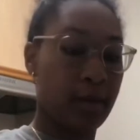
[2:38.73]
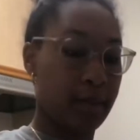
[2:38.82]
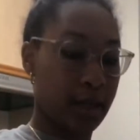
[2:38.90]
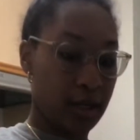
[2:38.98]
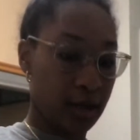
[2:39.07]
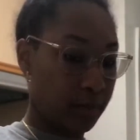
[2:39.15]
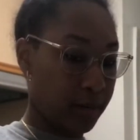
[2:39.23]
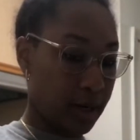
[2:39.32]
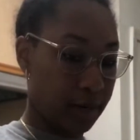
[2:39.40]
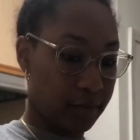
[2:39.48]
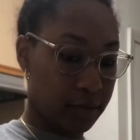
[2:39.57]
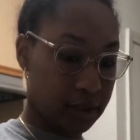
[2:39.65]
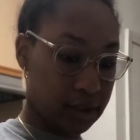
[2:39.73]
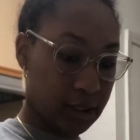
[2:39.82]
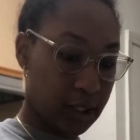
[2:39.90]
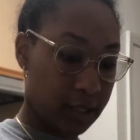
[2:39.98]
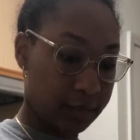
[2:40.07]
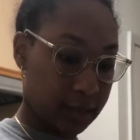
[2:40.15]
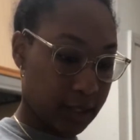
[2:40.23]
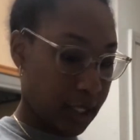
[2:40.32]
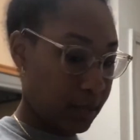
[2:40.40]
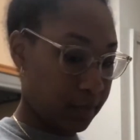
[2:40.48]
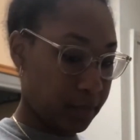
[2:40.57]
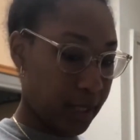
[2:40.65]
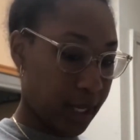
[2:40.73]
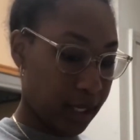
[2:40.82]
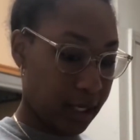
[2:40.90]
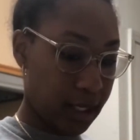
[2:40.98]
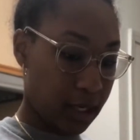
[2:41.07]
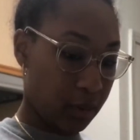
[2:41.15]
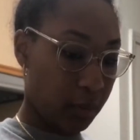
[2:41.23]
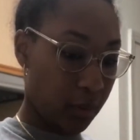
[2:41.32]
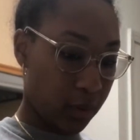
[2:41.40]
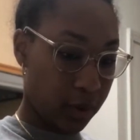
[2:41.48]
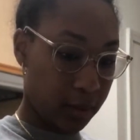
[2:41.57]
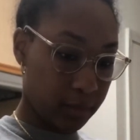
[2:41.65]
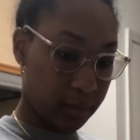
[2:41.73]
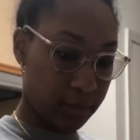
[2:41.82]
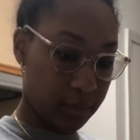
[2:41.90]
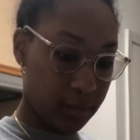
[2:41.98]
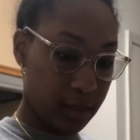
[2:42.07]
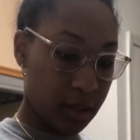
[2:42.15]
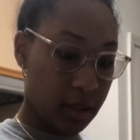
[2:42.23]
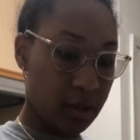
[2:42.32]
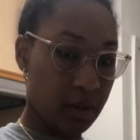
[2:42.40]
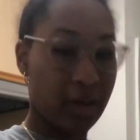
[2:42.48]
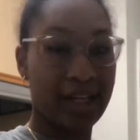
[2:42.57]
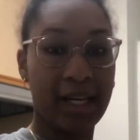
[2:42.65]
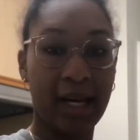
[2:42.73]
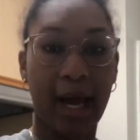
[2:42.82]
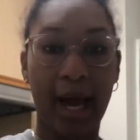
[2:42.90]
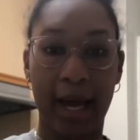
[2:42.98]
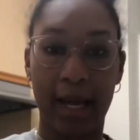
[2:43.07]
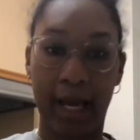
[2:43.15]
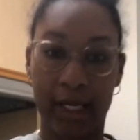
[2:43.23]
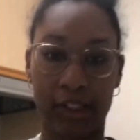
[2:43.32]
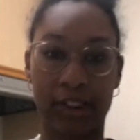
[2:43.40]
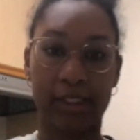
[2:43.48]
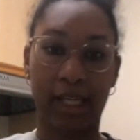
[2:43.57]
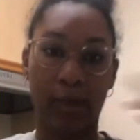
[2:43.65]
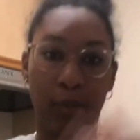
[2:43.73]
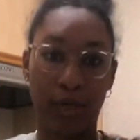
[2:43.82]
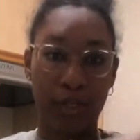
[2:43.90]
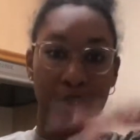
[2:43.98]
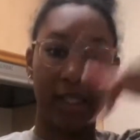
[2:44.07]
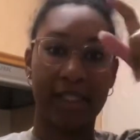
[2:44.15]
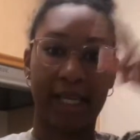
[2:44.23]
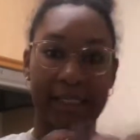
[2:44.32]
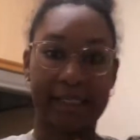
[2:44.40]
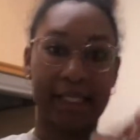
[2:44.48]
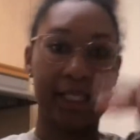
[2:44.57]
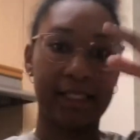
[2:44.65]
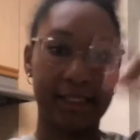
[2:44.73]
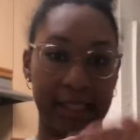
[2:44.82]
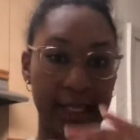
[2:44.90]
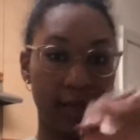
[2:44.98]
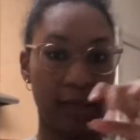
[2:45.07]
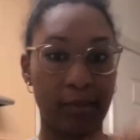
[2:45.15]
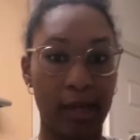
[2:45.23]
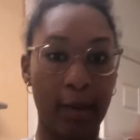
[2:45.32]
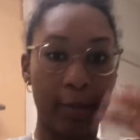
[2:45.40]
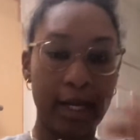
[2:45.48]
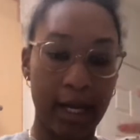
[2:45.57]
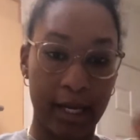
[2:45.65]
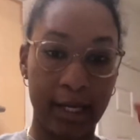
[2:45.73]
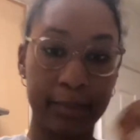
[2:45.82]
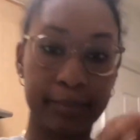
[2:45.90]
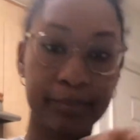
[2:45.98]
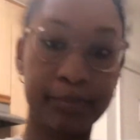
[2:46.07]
a minute or whatever, just enough to keep like get it warm, or get it hot I should say, where you can like see the steam coming up.